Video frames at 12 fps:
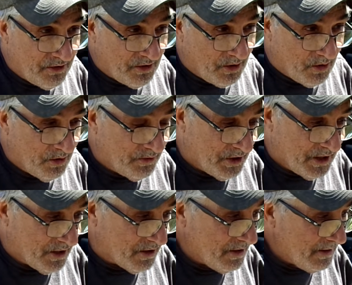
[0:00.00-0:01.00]
all over
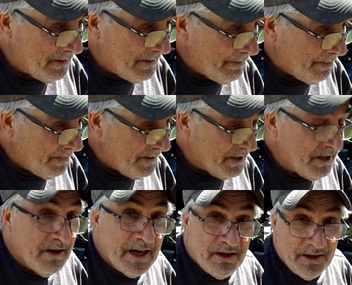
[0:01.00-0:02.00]
here. You know,
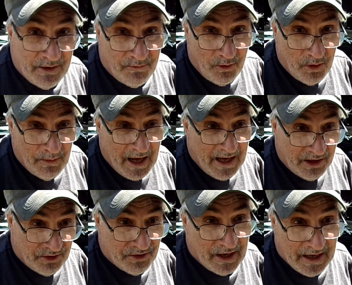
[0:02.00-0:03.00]
I cleaned 4 bags of
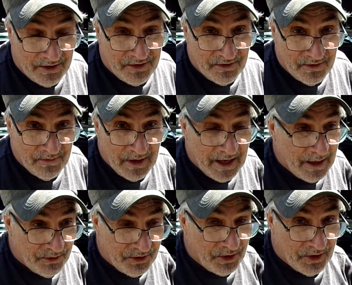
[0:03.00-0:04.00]
trash, and I'm
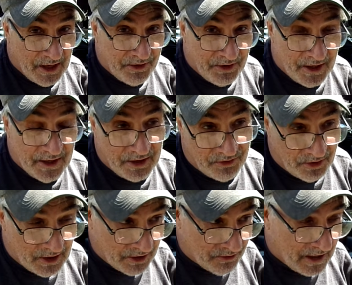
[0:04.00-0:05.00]
still not done. I still
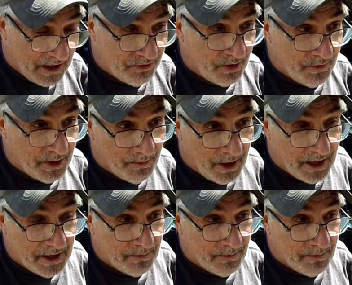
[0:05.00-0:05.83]
got trash over there behind them